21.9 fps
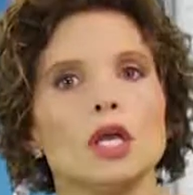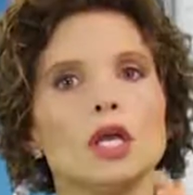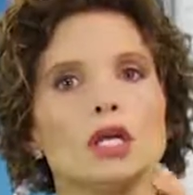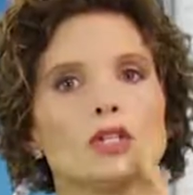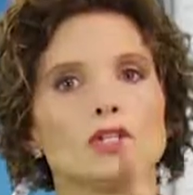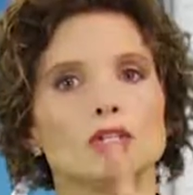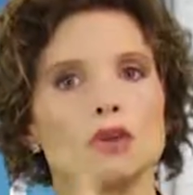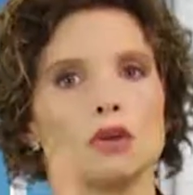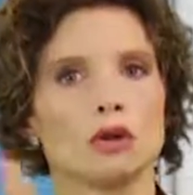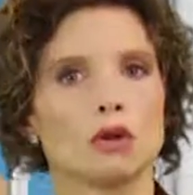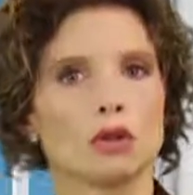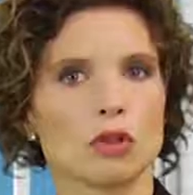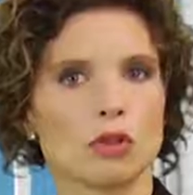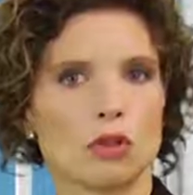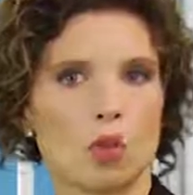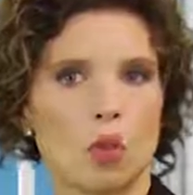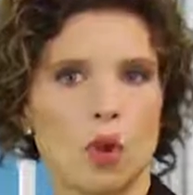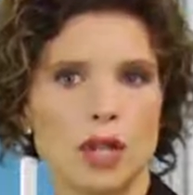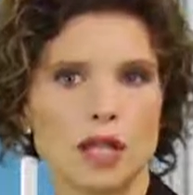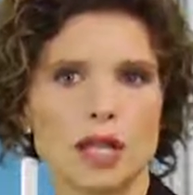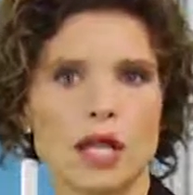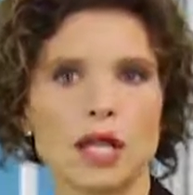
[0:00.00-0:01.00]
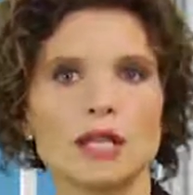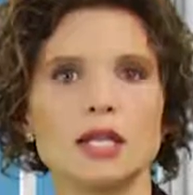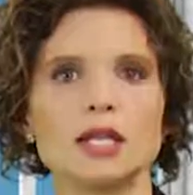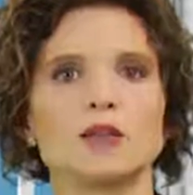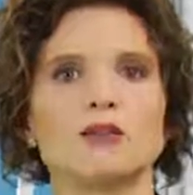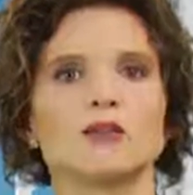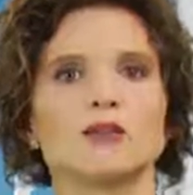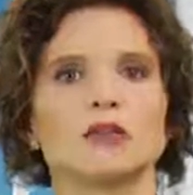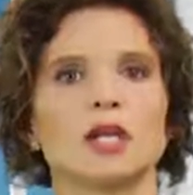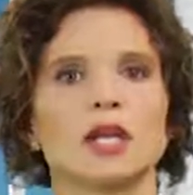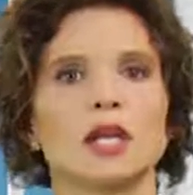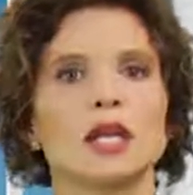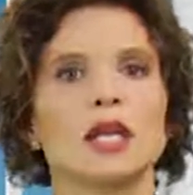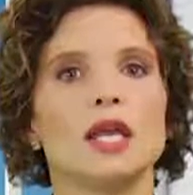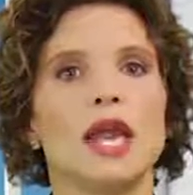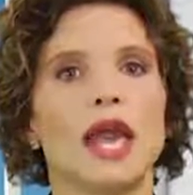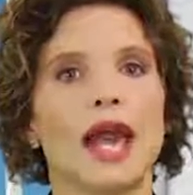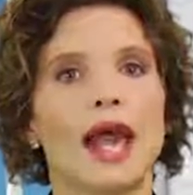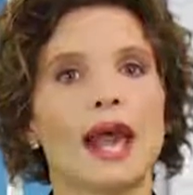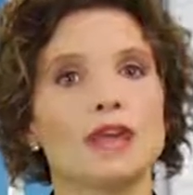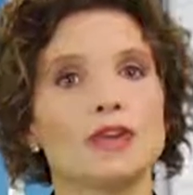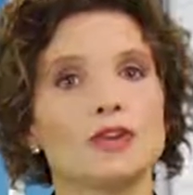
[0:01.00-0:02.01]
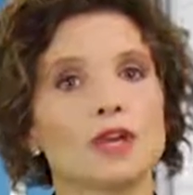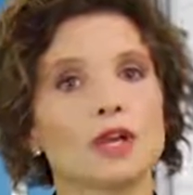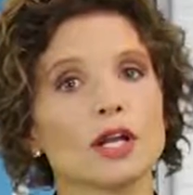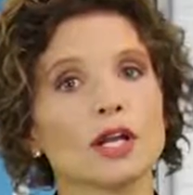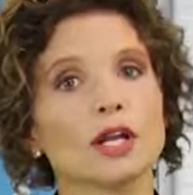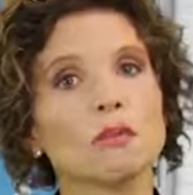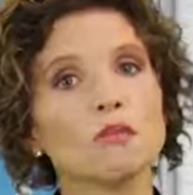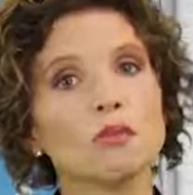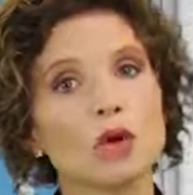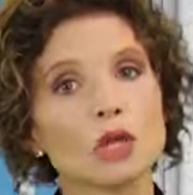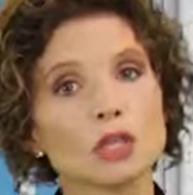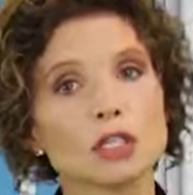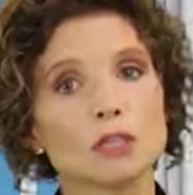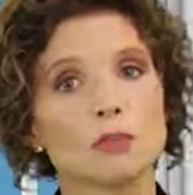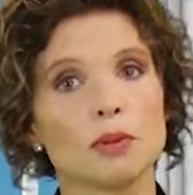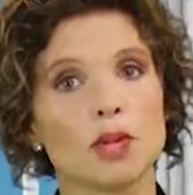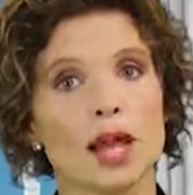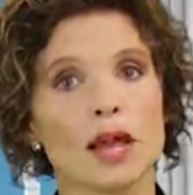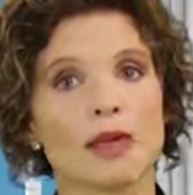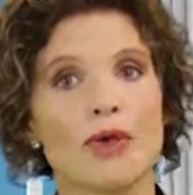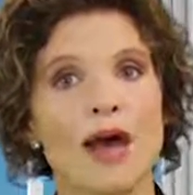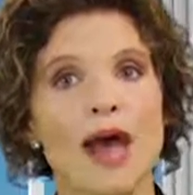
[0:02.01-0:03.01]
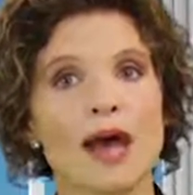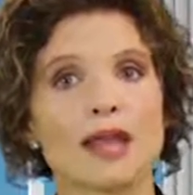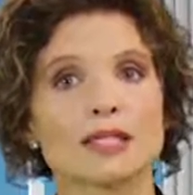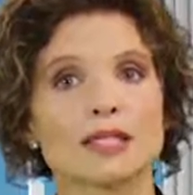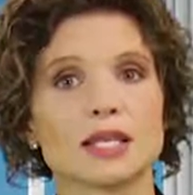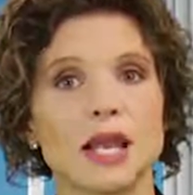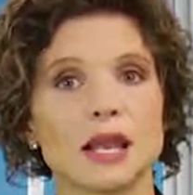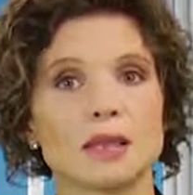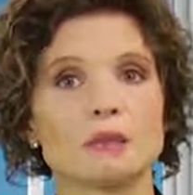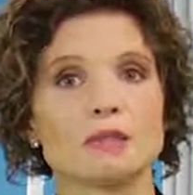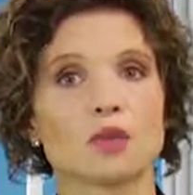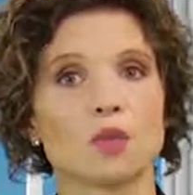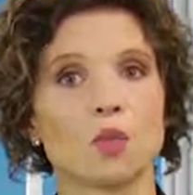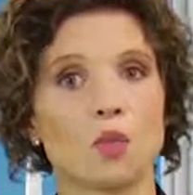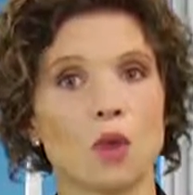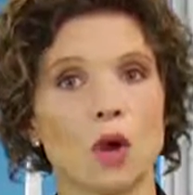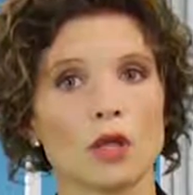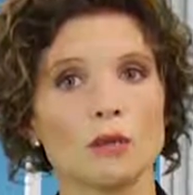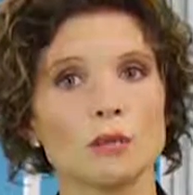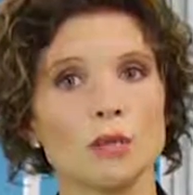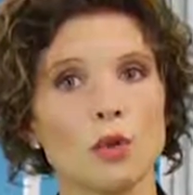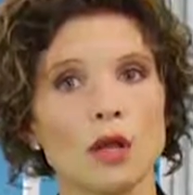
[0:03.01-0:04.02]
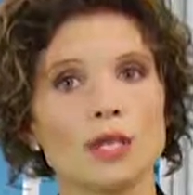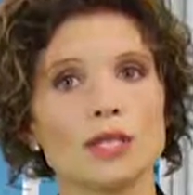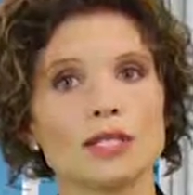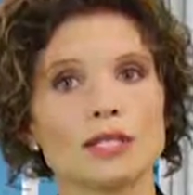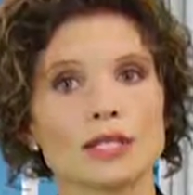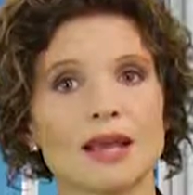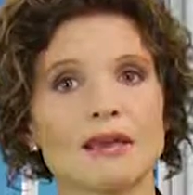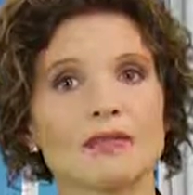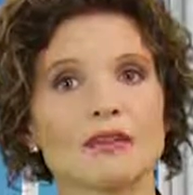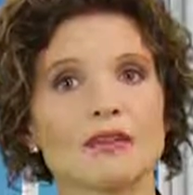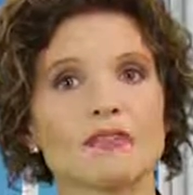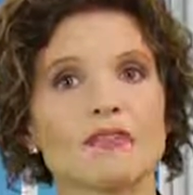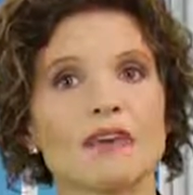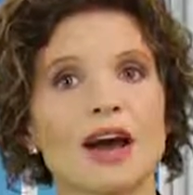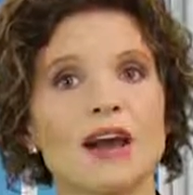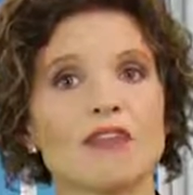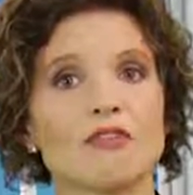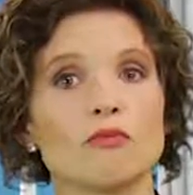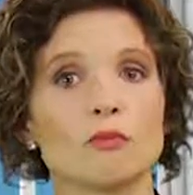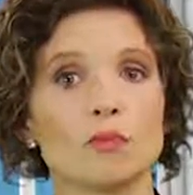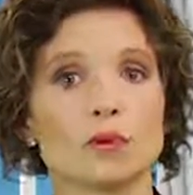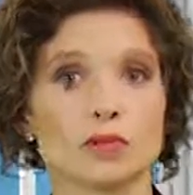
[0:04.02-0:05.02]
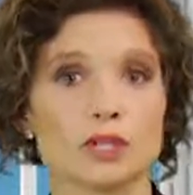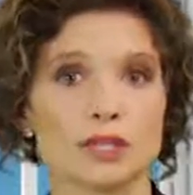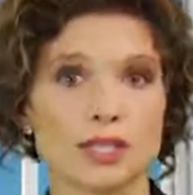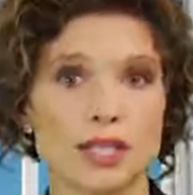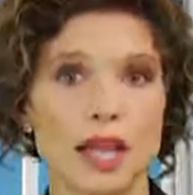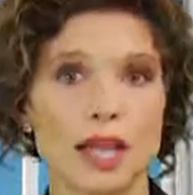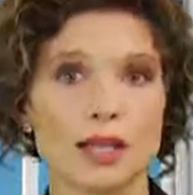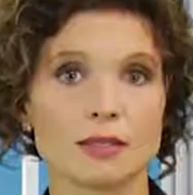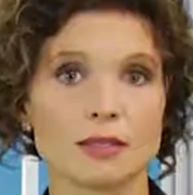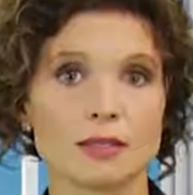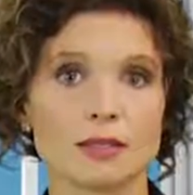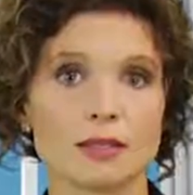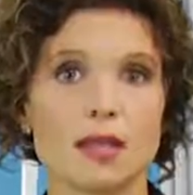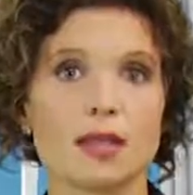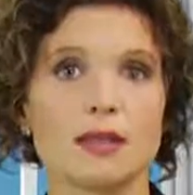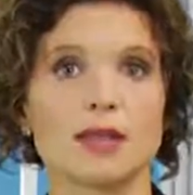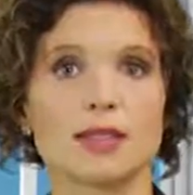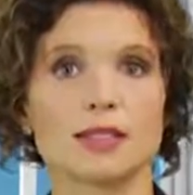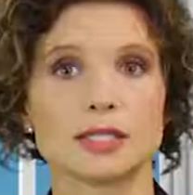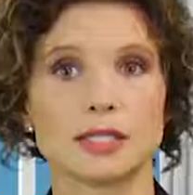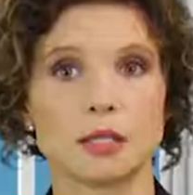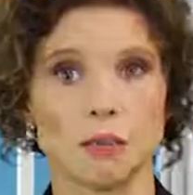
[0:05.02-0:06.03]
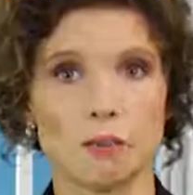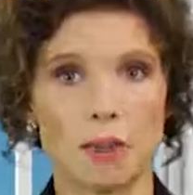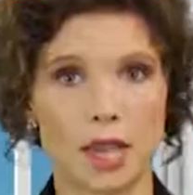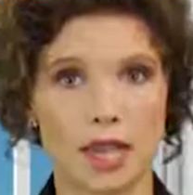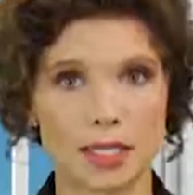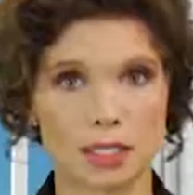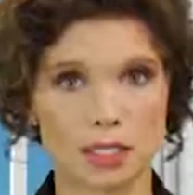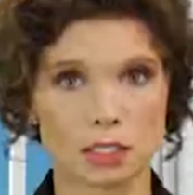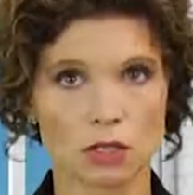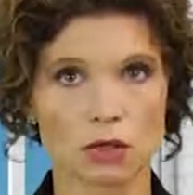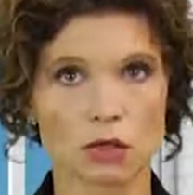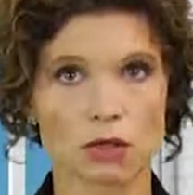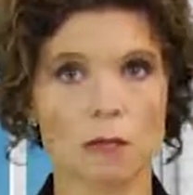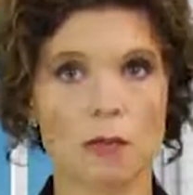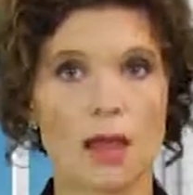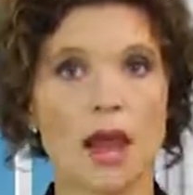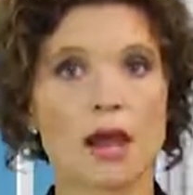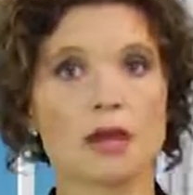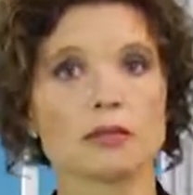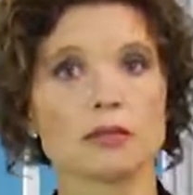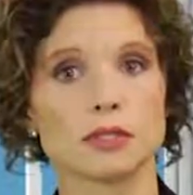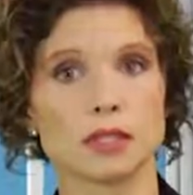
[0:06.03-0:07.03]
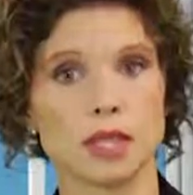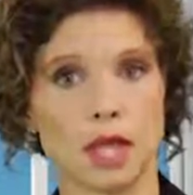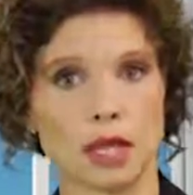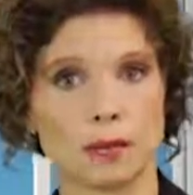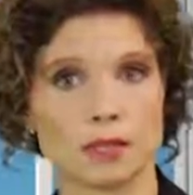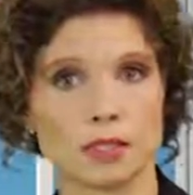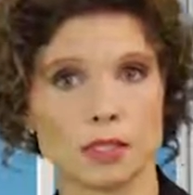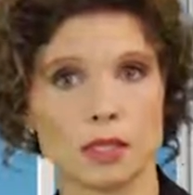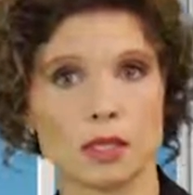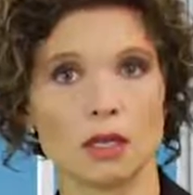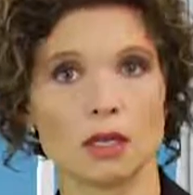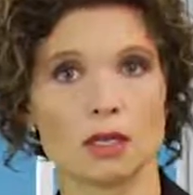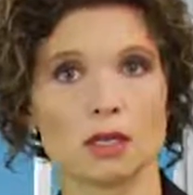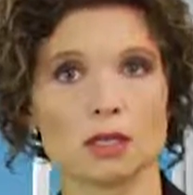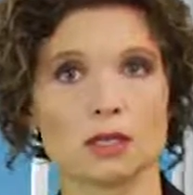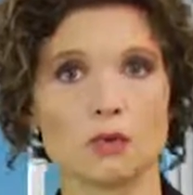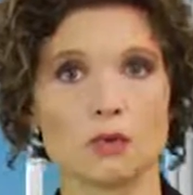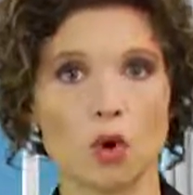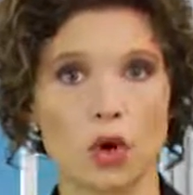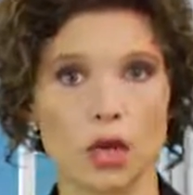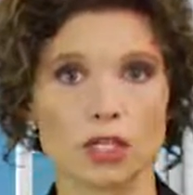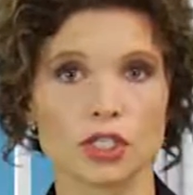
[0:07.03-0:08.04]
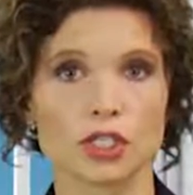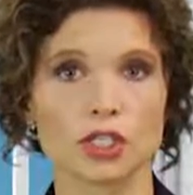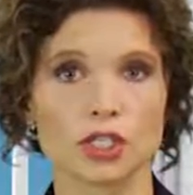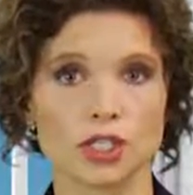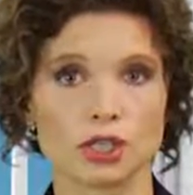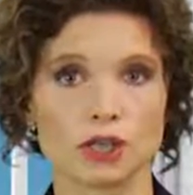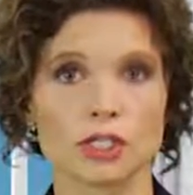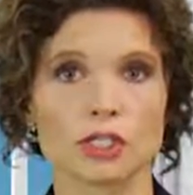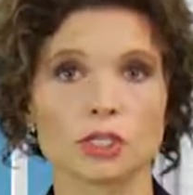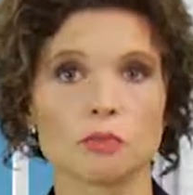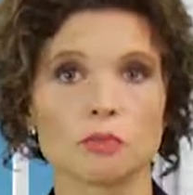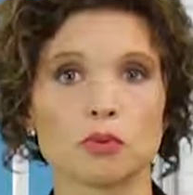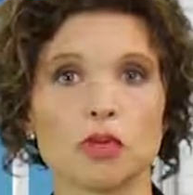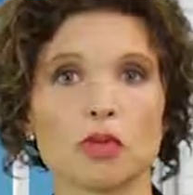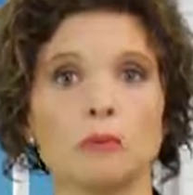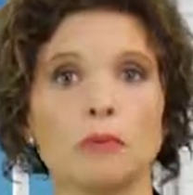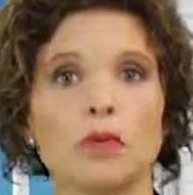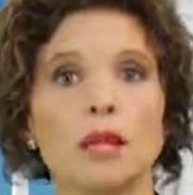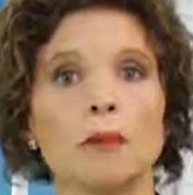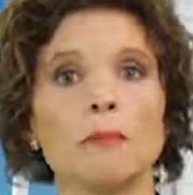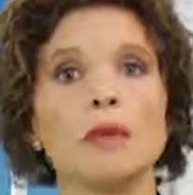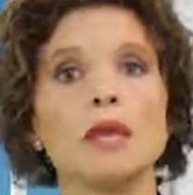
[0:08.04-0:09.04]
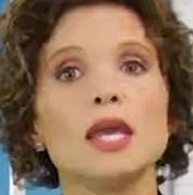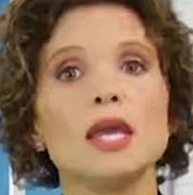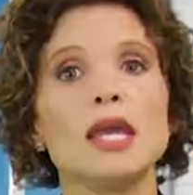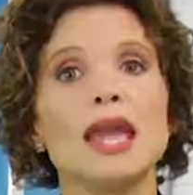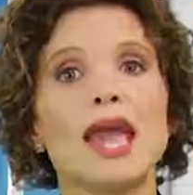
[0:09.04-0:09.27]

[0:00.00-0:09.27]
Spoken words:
So you go to the $193,000 and you're going to multiply that times the 1.75%. That's the base loan amount times the mortgage insurance premium.